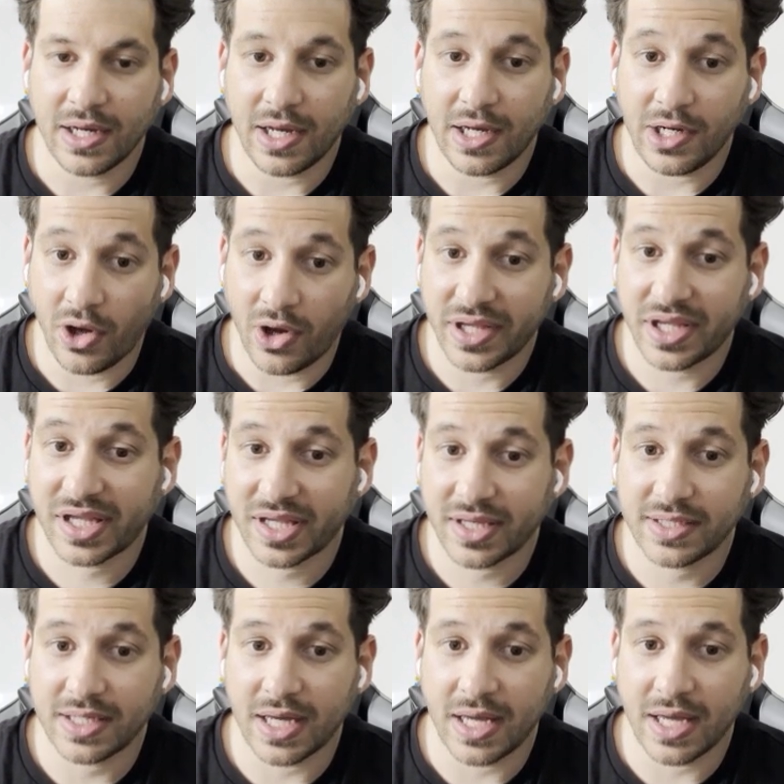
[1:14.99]
loss
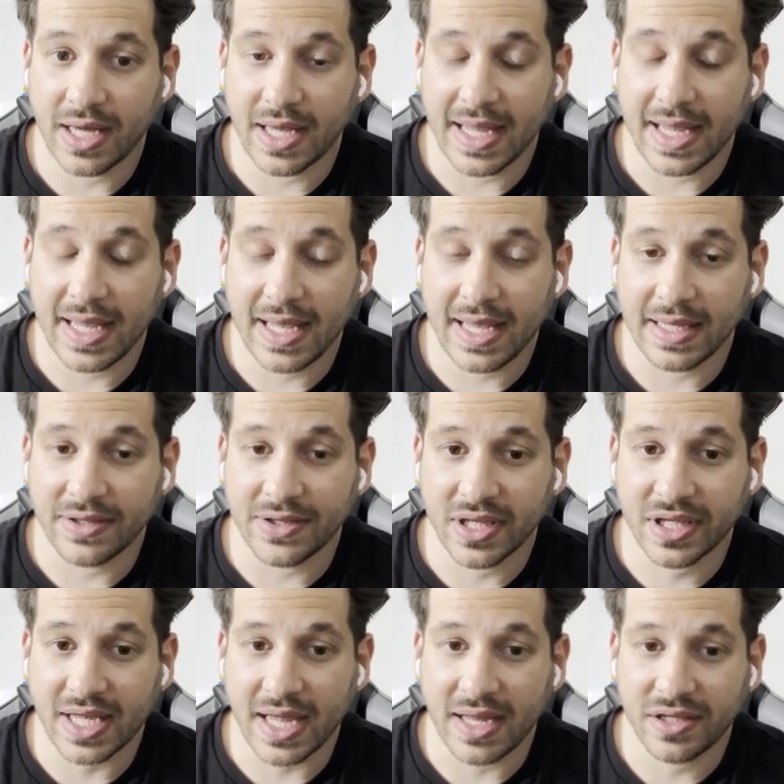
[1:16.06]
in
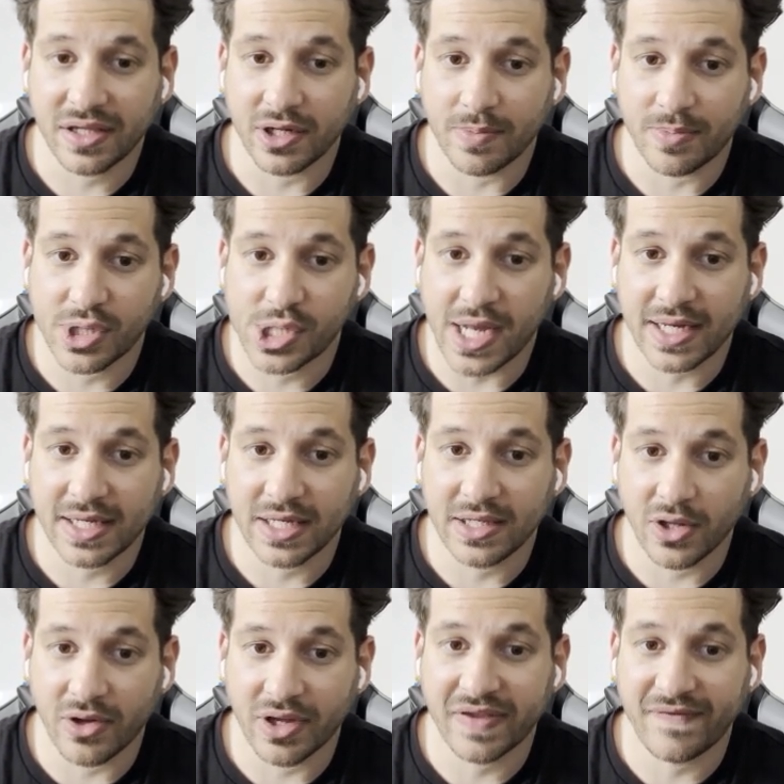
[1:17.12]
this case. So the projected
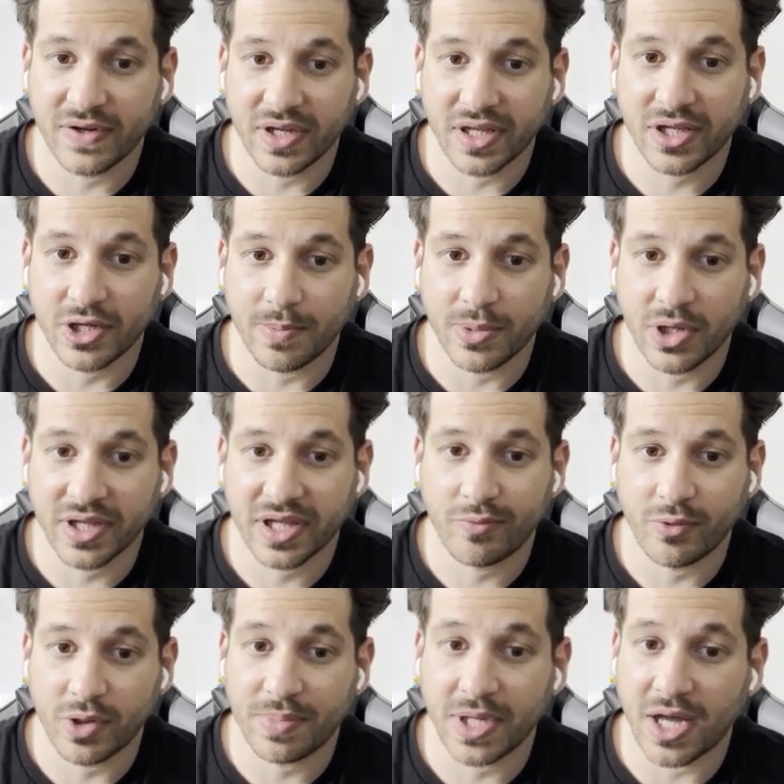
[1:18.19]
loss for the stop loss
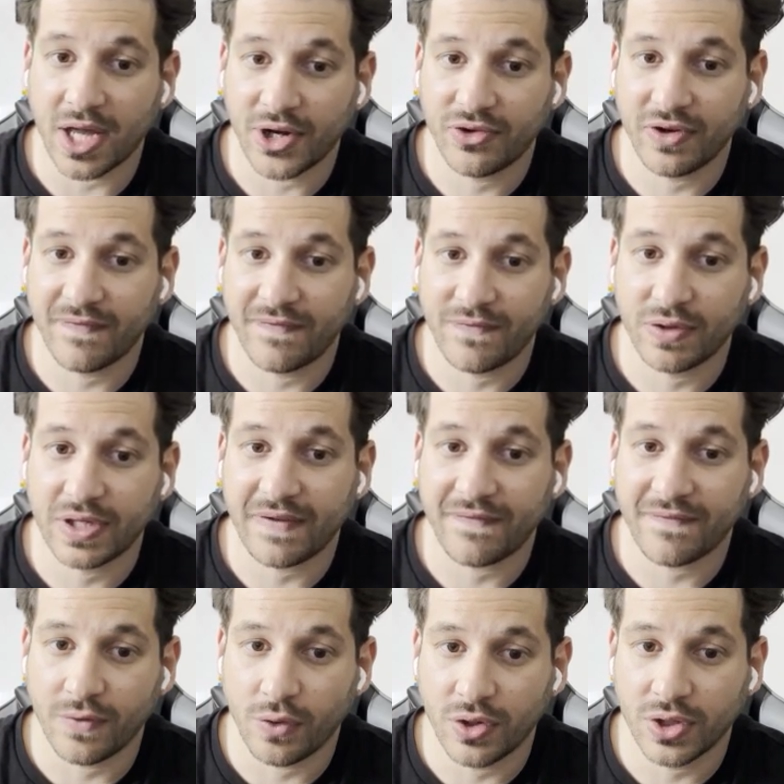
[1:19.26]
would be
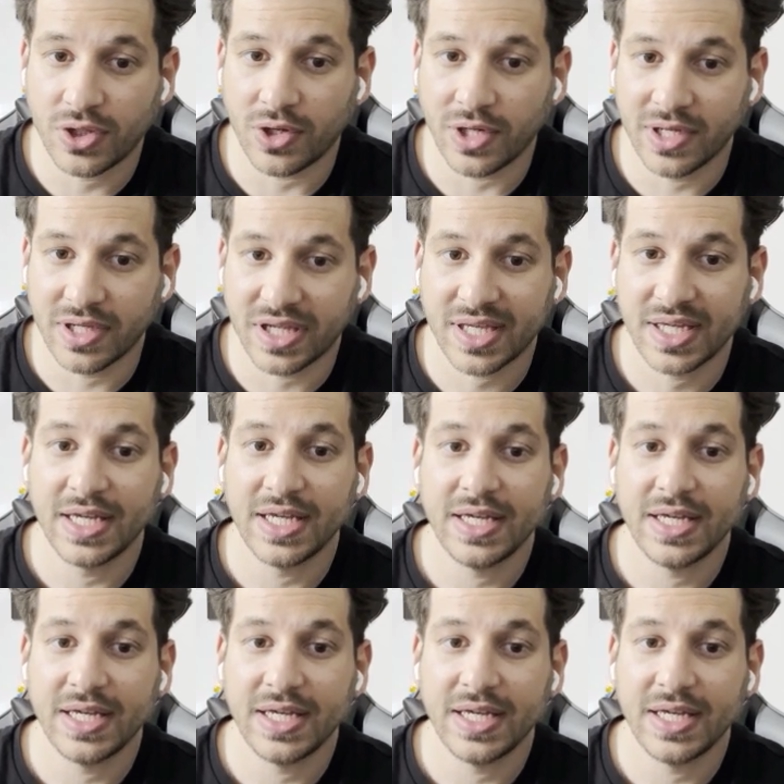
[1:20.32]
$144,